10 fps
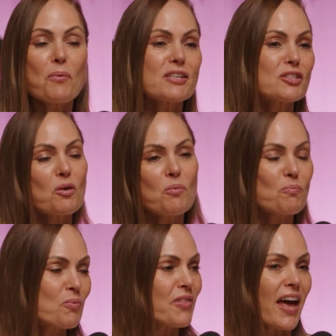still
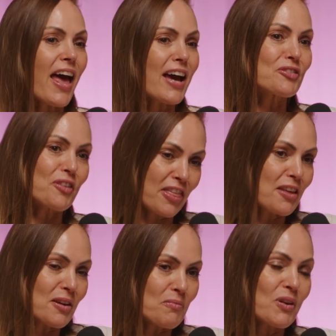put that hat on and think
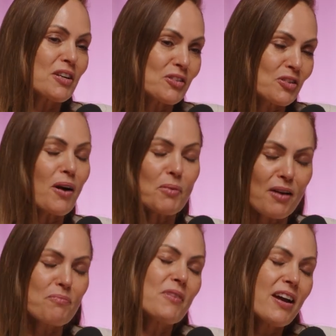that we can do. I would have
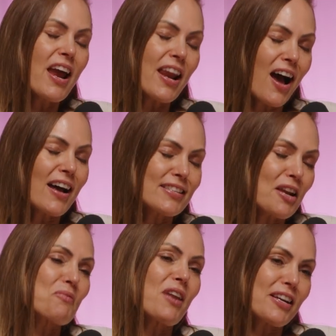in hindsight, I
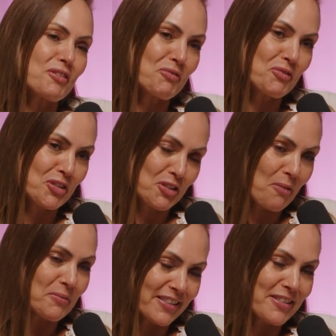would like to have
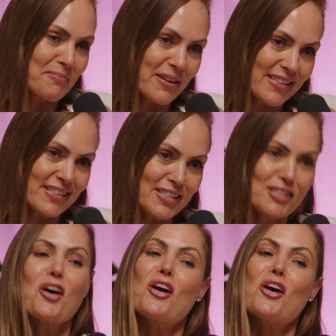stopped a little bit and slowed